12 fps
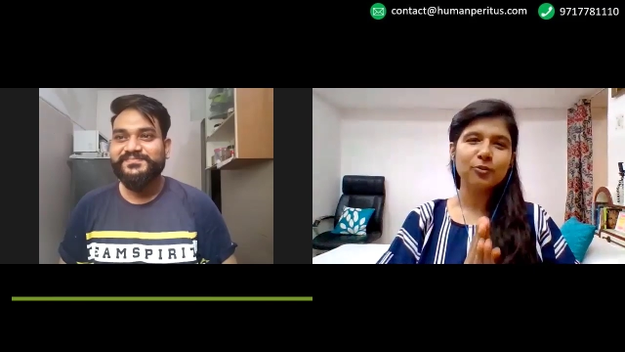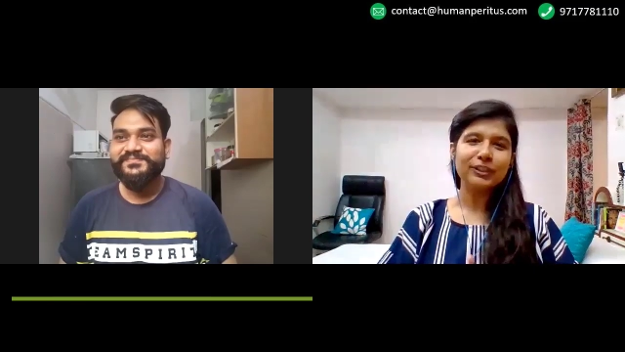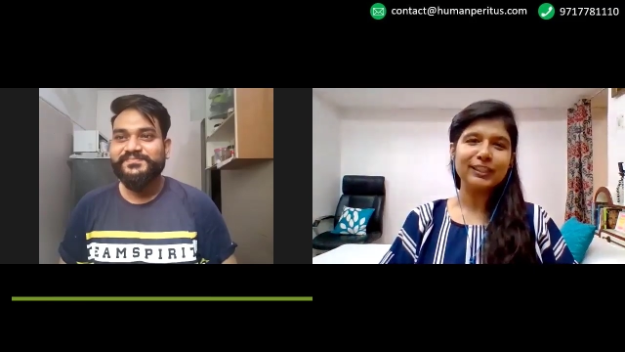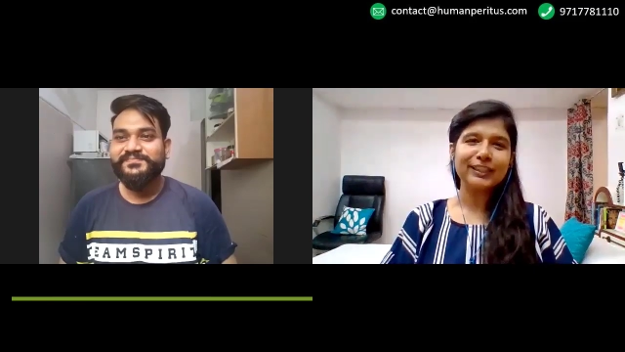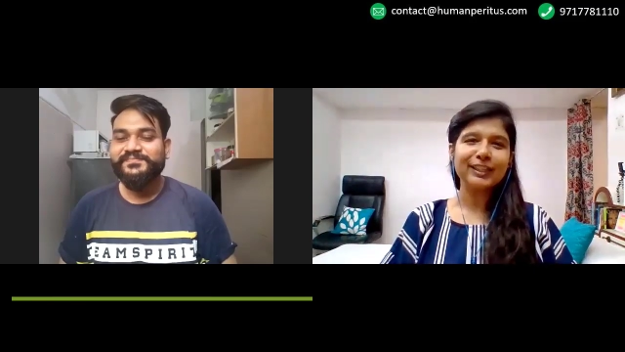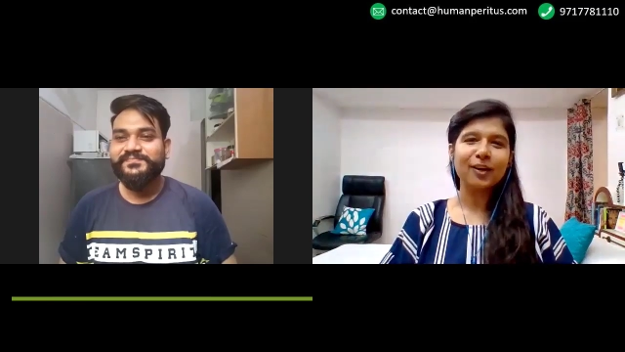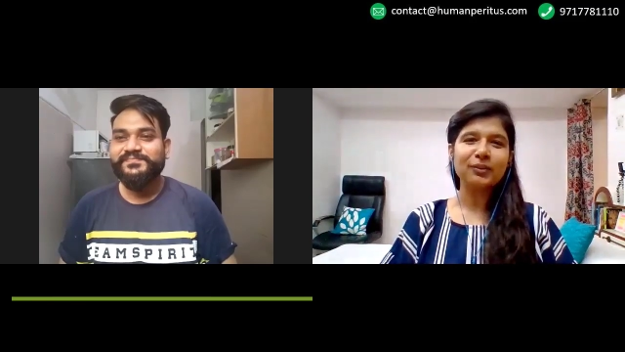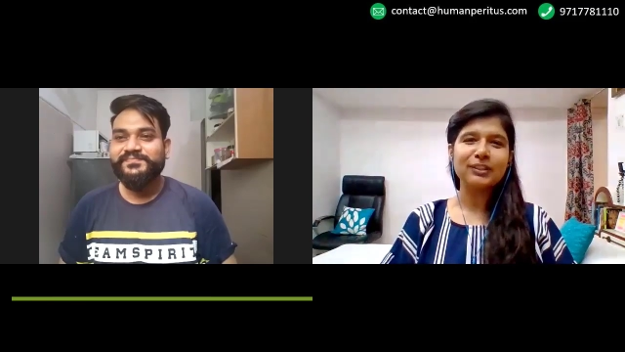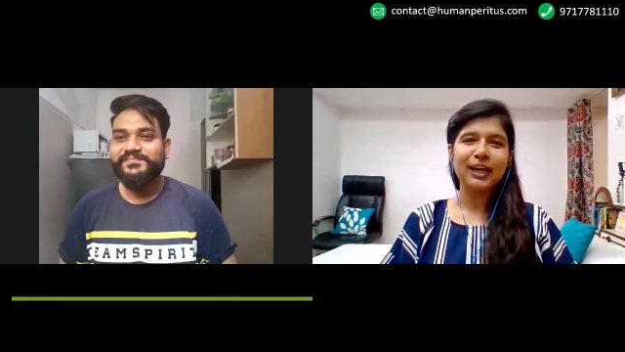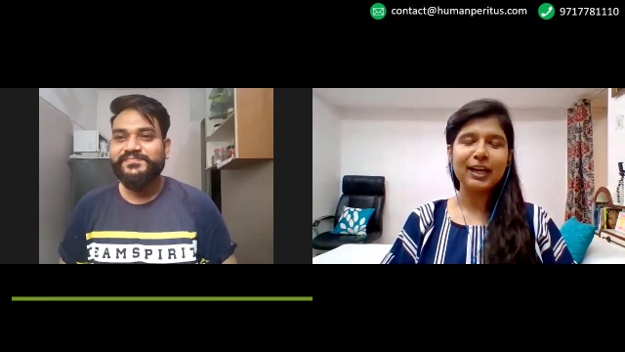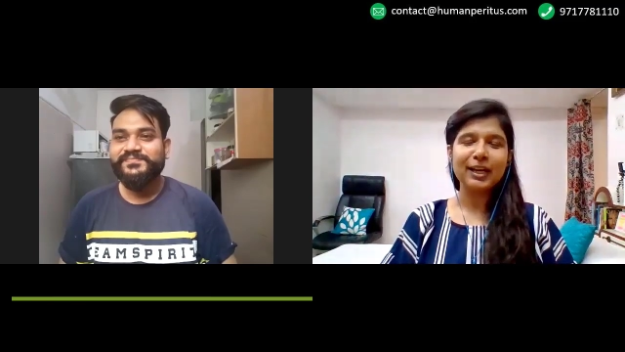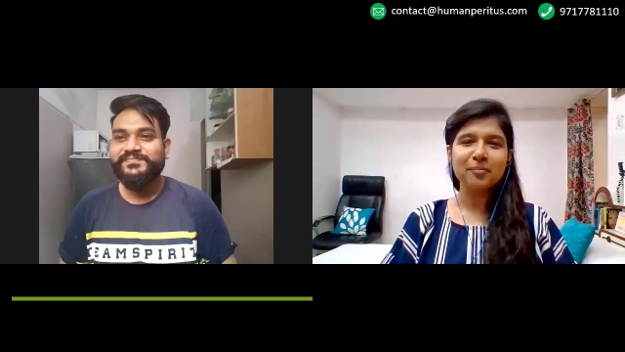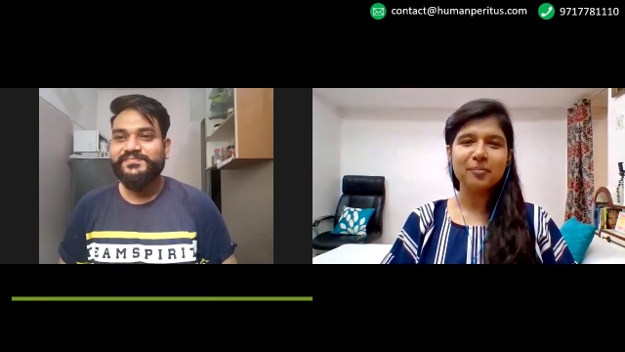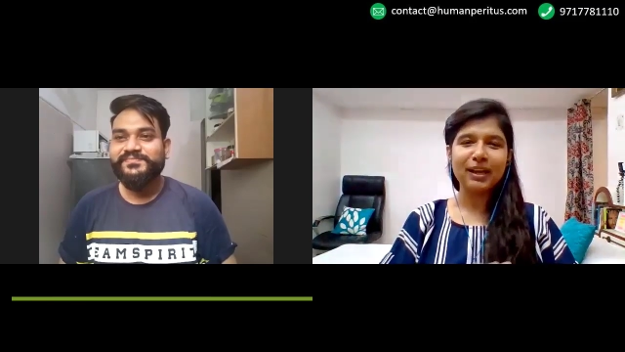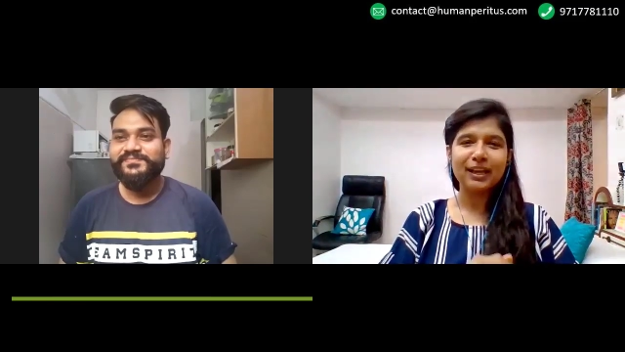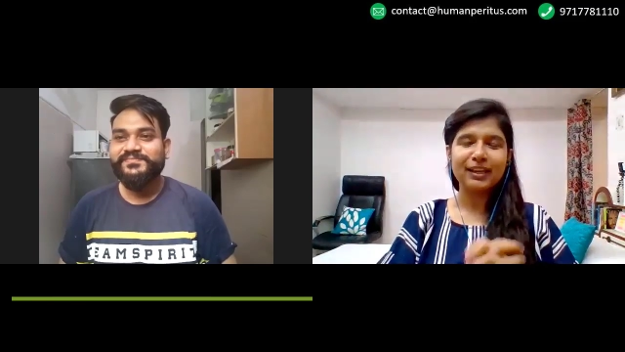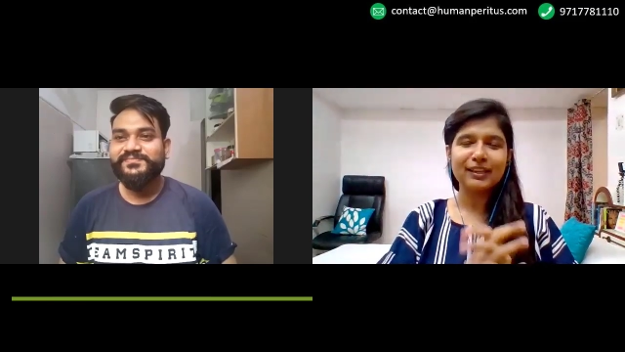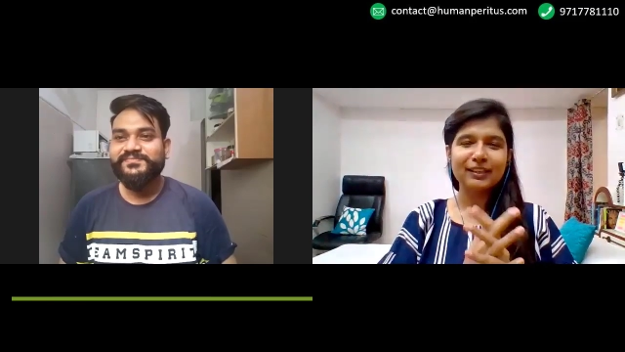Speaker 1: for taking out time
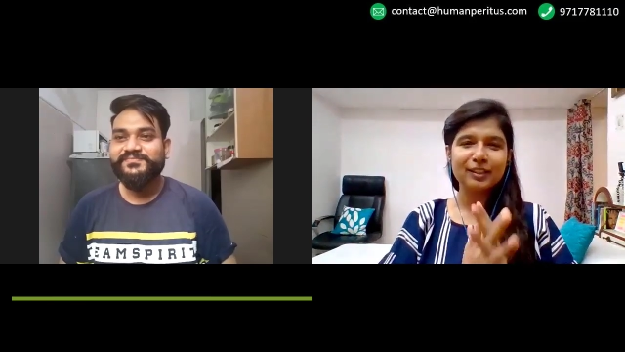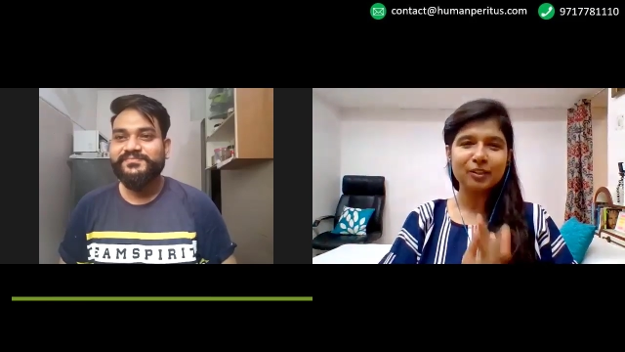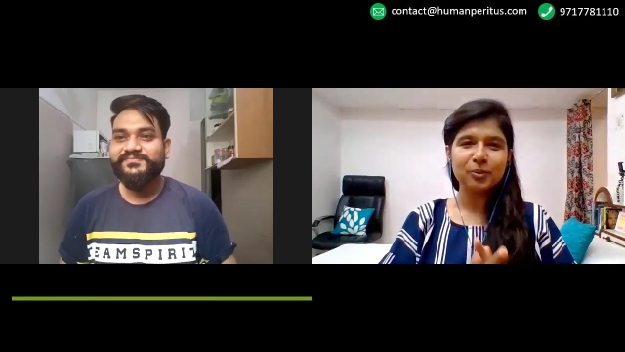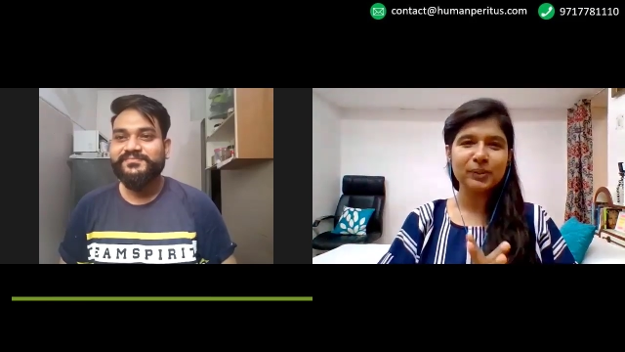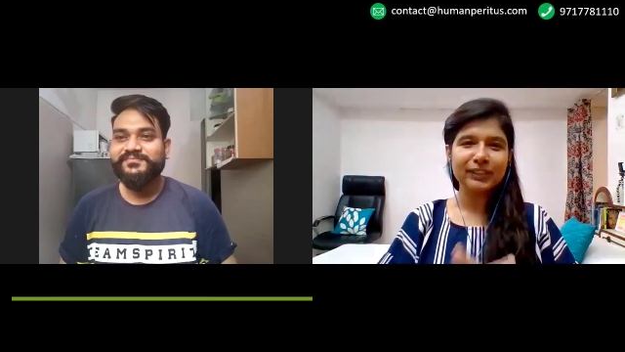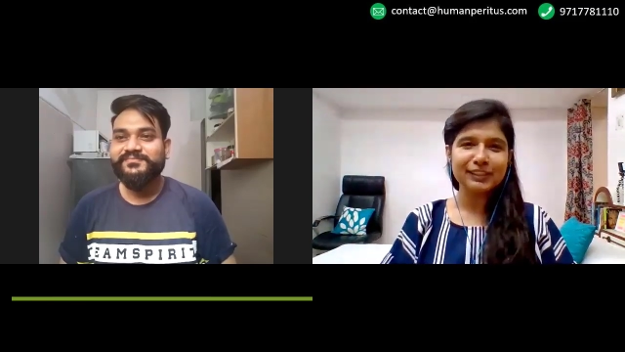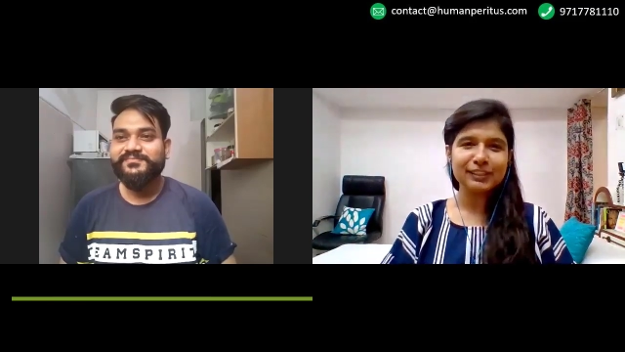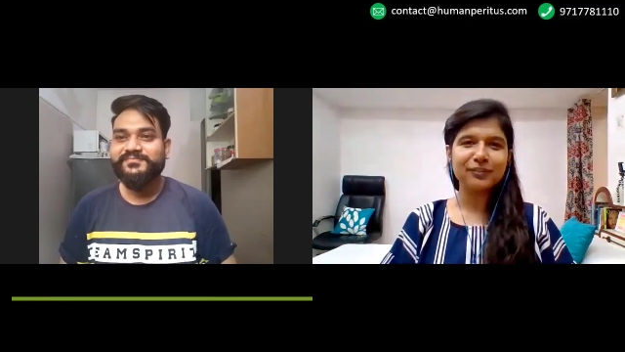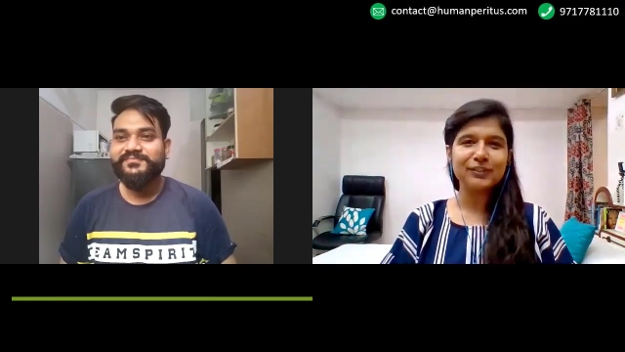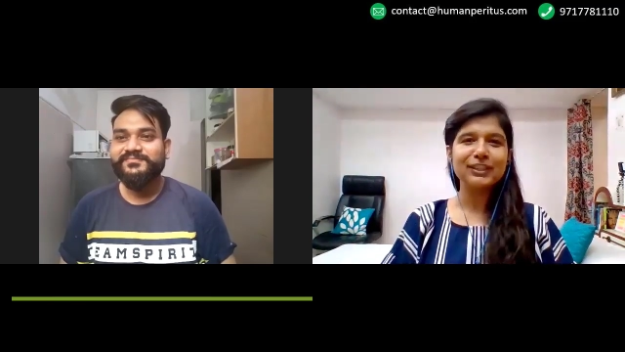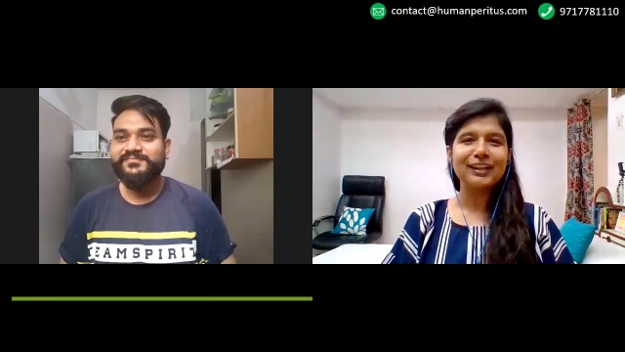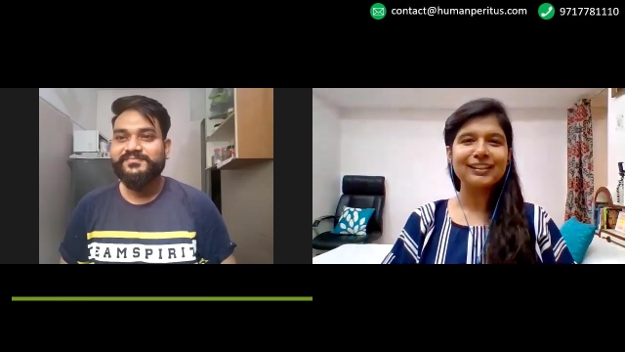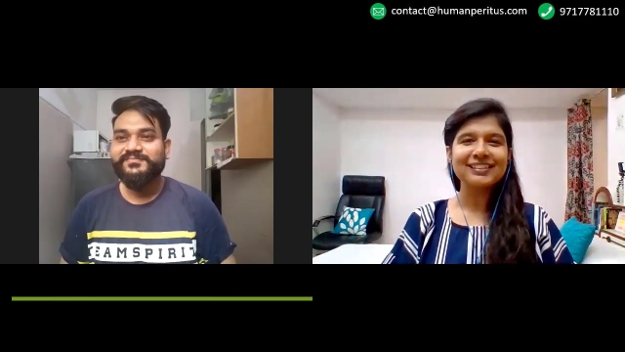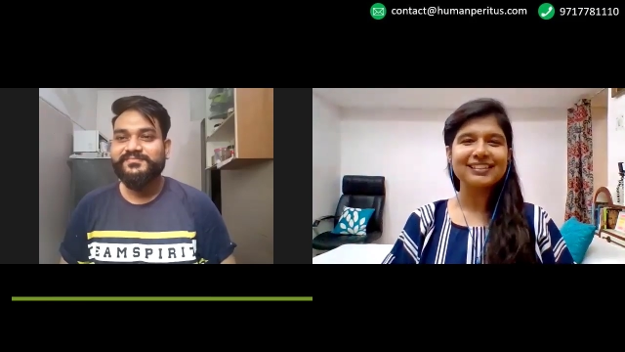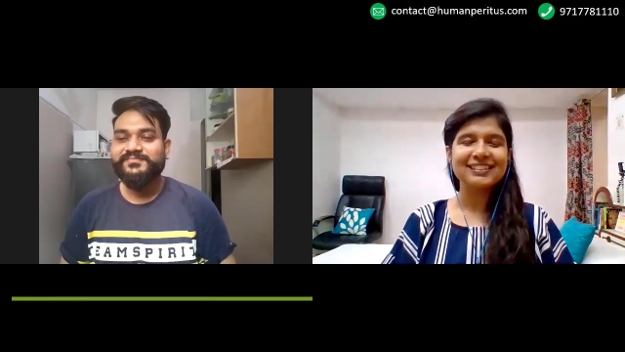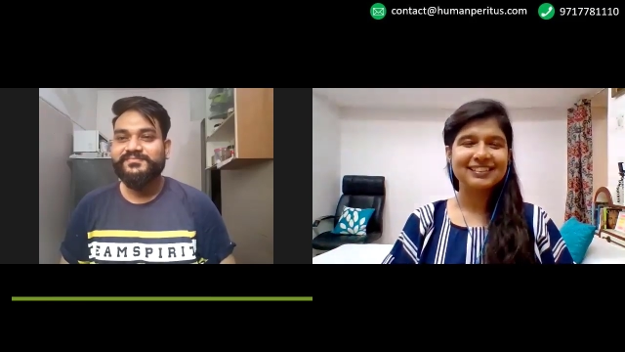and doing this with us.